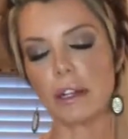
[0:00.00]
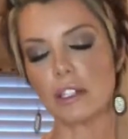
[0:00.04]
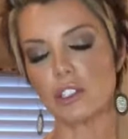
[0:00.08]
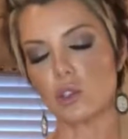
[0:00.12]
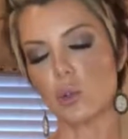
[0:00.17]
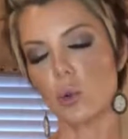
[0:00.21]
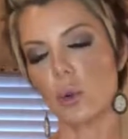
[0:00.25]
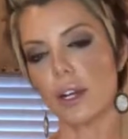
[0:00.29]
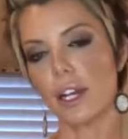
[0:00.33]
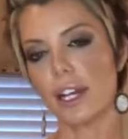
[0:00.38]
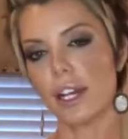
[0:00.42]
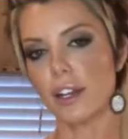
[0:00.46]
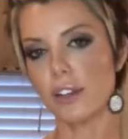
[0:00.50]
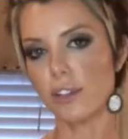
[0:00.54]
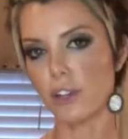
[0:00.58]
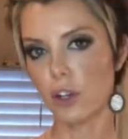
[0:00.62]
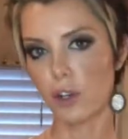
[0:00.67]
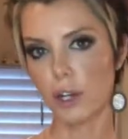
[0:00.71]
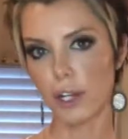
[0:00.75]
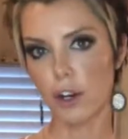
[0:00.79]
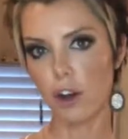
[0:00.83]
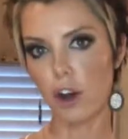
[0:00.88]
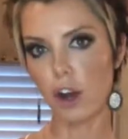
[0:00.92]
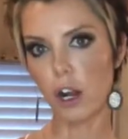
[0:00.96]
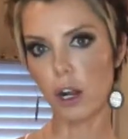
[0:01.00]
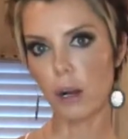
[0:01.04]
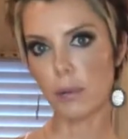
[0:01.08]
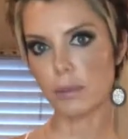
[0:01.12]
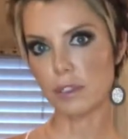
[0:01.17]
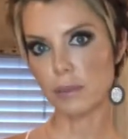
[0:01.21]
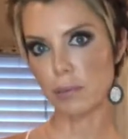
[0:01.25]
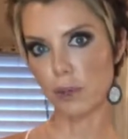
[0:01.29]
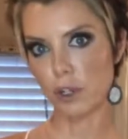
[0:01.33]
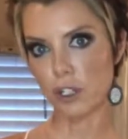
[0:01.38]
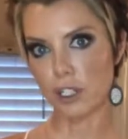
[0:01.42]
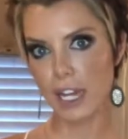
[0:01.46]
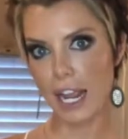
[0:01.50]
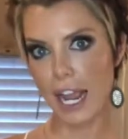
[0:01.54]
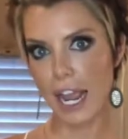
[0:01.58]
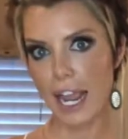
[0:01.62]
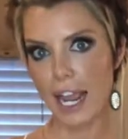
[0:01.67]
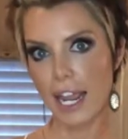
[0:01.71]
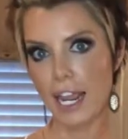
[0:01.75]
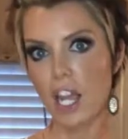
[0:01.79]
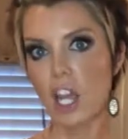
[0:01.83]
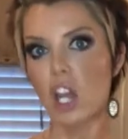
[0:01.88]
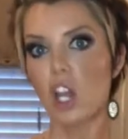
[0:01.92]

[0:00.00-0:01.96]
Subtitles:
20 to 30 carbs per day,